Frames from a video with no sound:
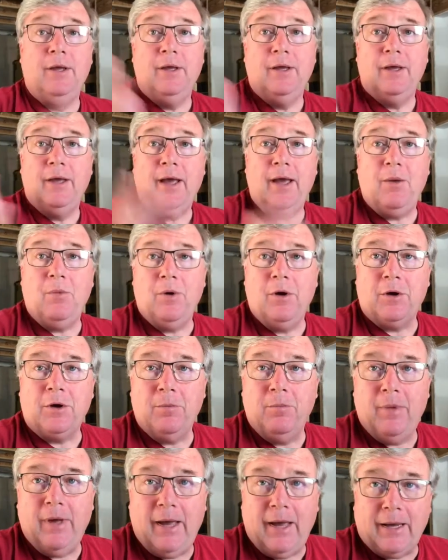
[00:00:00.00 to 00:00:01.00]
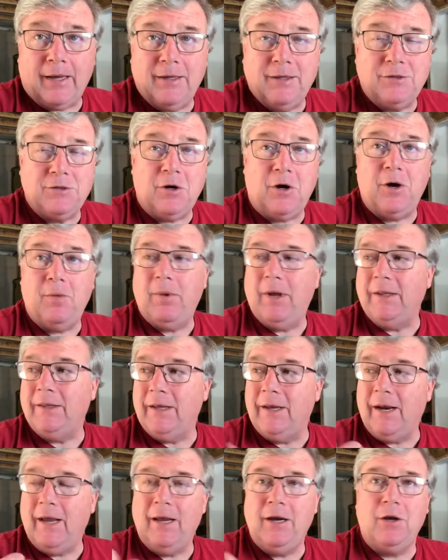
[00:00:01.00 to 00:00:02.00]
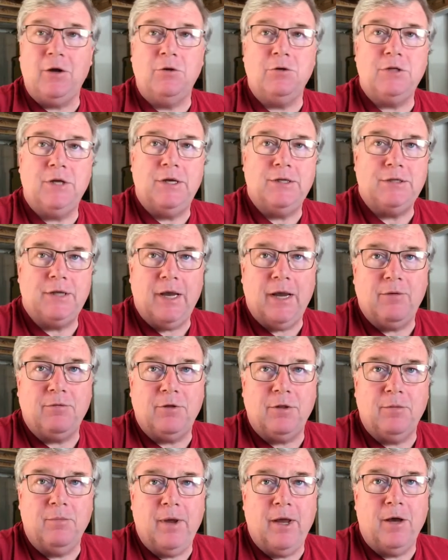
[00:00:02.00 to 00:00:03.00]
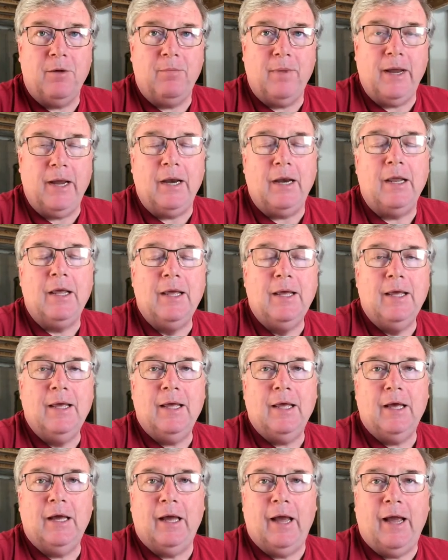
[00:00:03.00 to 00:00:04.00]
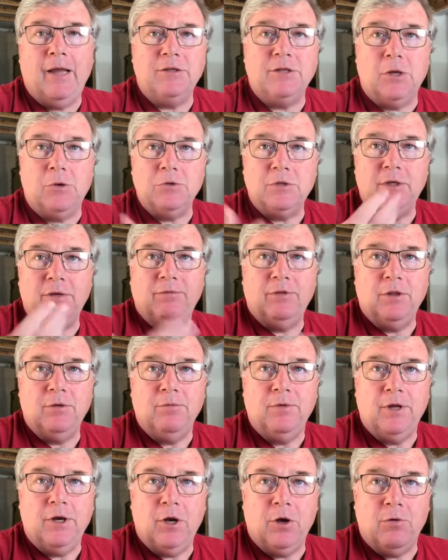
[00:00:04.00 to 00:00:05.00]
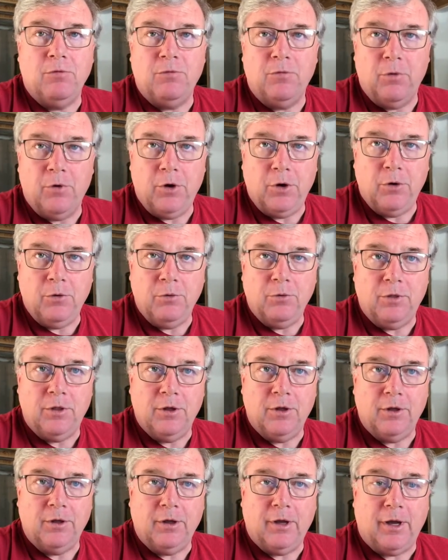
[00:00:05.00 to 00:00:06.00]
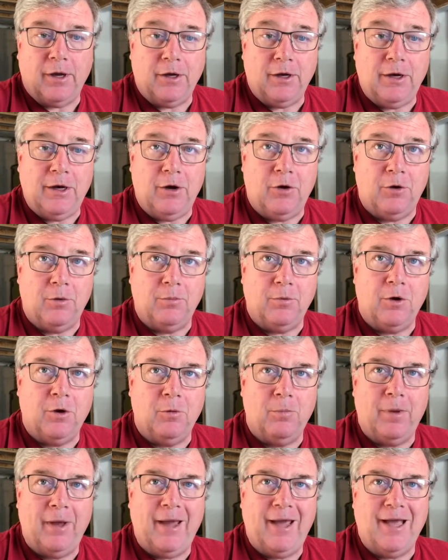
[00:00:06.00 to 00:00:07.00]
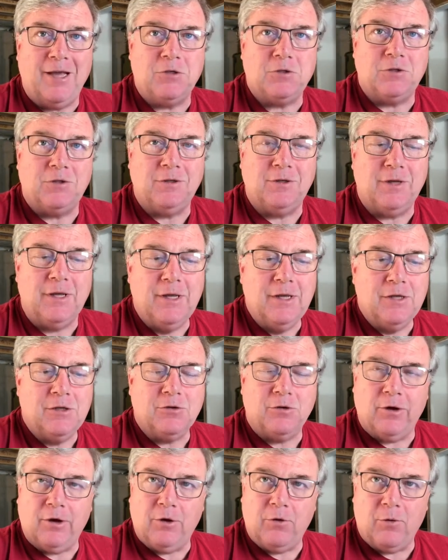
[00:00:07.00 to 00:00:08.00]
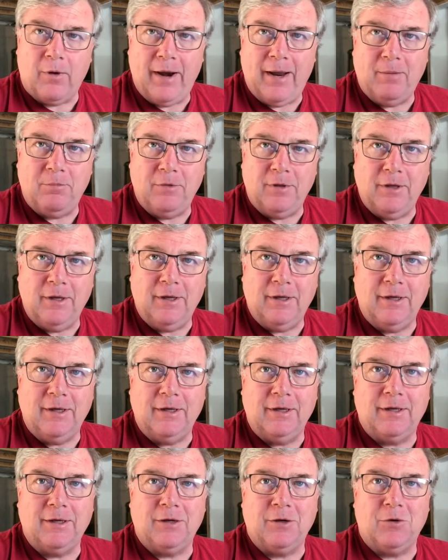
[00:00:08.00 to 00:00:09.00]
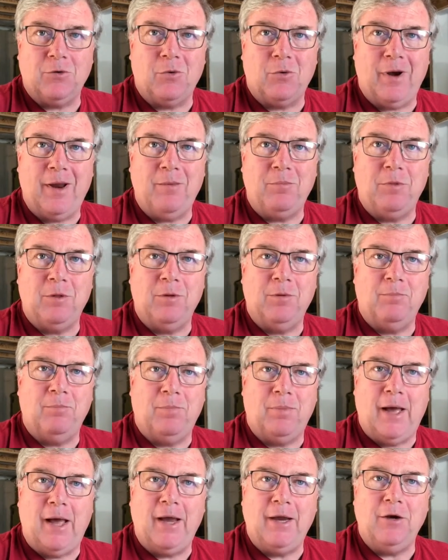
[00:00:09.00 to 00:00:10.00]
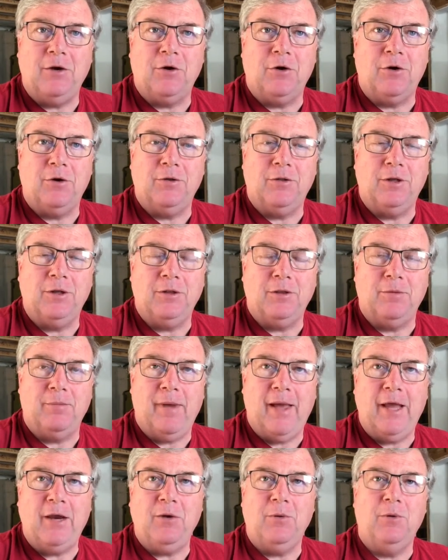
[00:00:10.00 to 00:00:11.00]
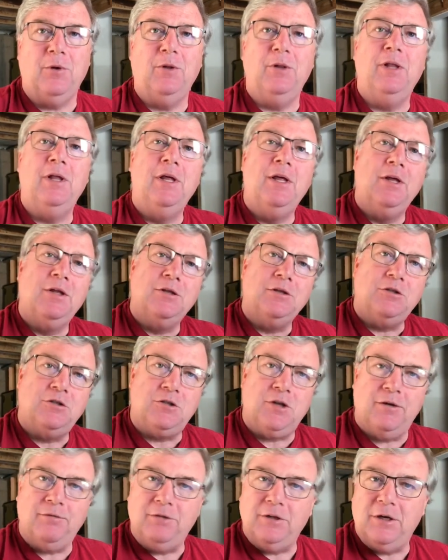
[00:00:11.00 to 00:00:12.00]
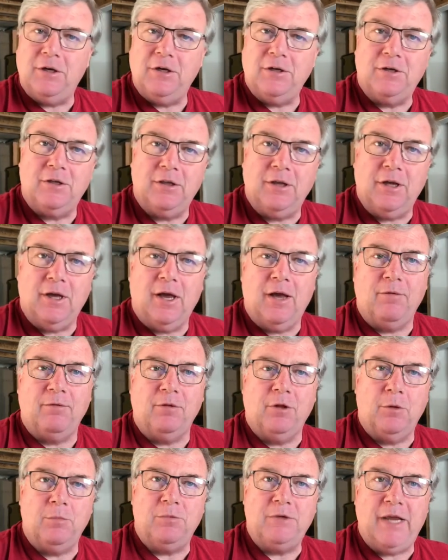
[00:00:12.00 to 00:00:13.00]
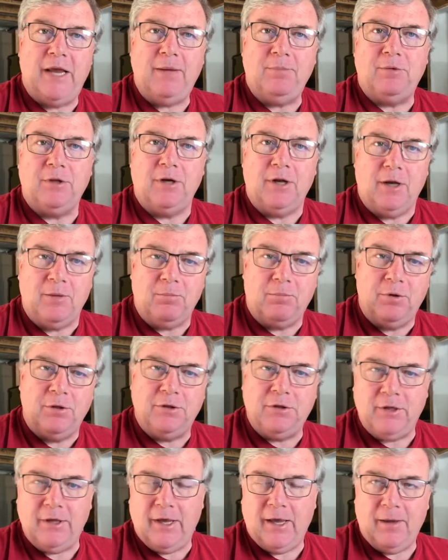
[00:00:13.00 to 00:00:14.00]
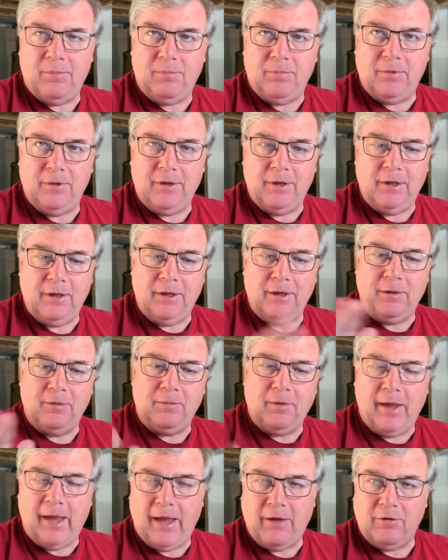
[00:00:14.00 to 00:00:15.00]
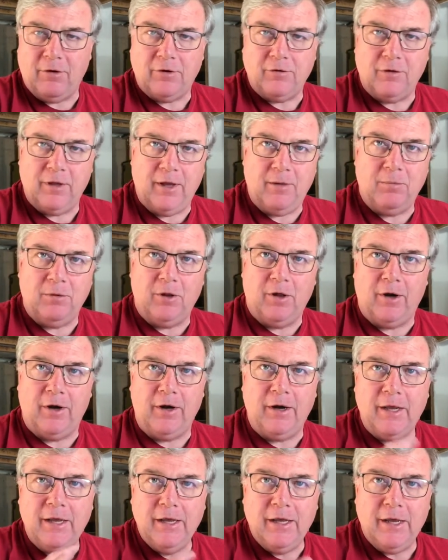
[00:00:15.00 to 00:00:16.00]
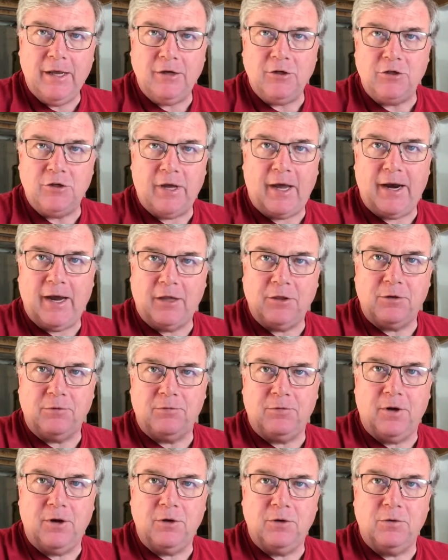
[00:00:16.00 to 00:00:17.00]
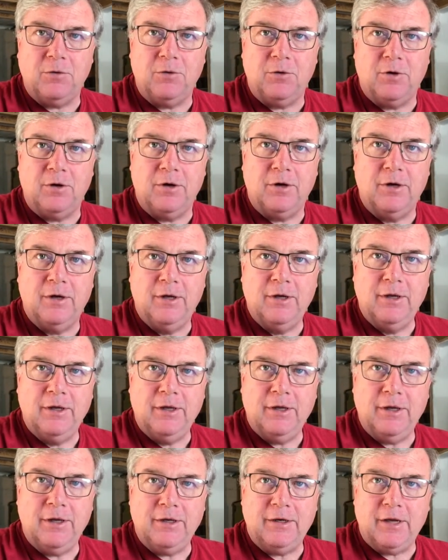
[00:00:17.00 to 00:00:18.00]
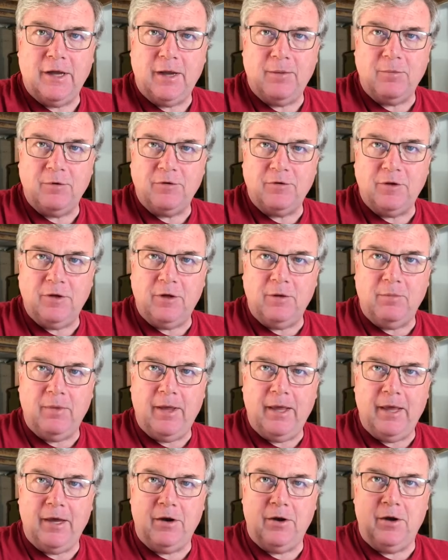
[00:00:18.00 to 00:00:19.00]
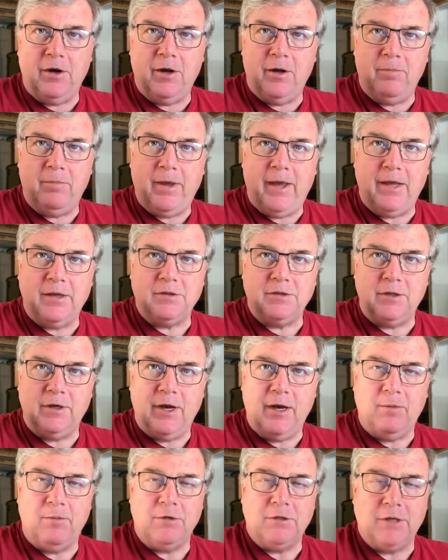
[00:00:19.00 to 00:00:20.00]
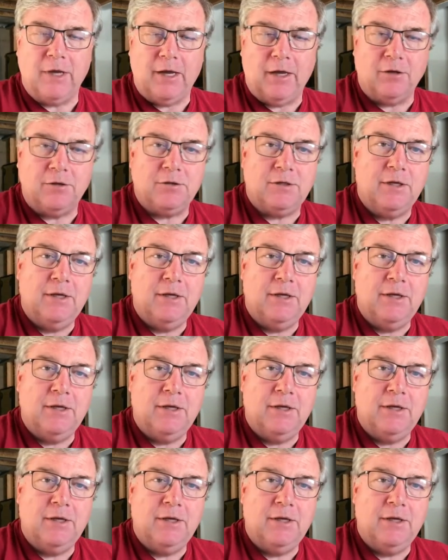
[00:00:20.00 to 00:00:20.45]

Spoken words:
Hey, welcome back. Sorry about that. I had to go chasing after the mailman. As I was leaving the video for you, I could hear him go past, and so I grabbed the binder, the manual, shoved it into the envelope, taped it up, put the address label on it, and shot out the front door in time to see him head on up past the neighbor's house.